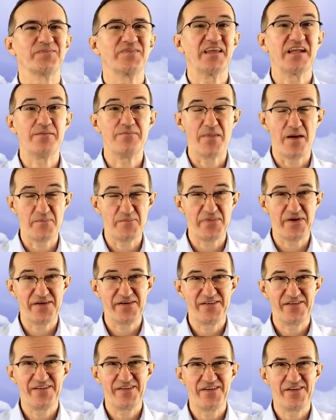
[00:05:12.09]
Remember
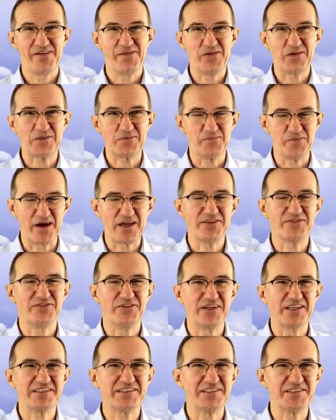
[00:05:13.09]
what
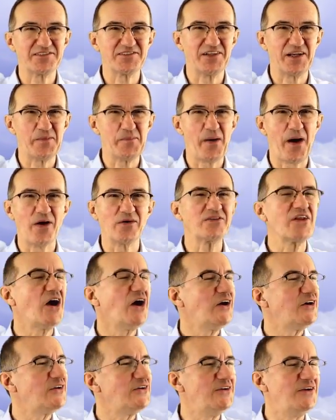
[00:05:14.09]
mindfulness is all about?
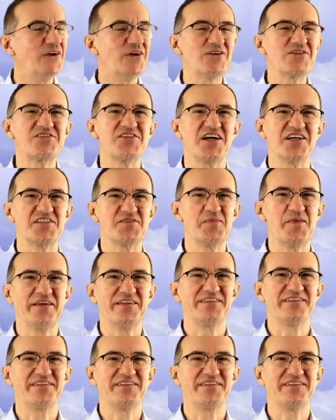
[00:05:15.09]
No judgment.